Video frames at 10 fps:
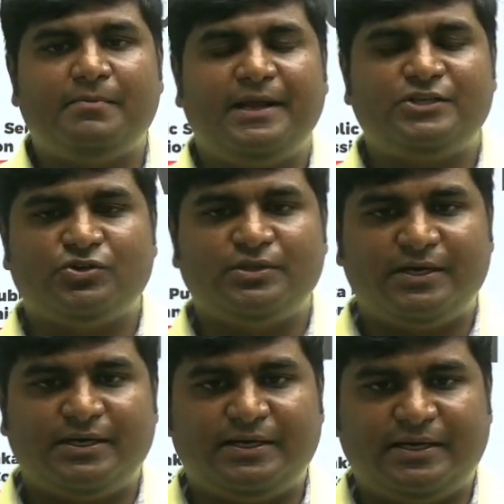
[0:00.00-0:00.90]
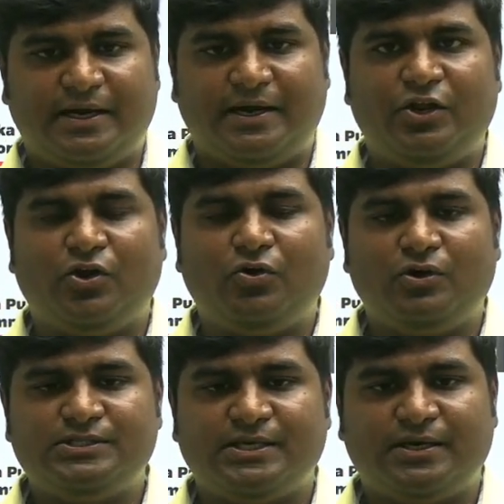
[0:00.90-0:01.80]
make sure that your
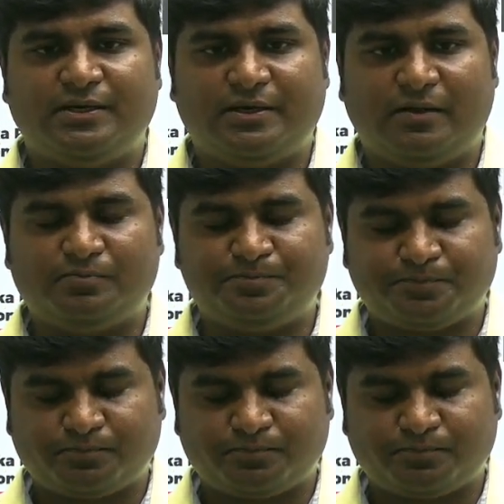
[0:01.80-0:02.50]
goals are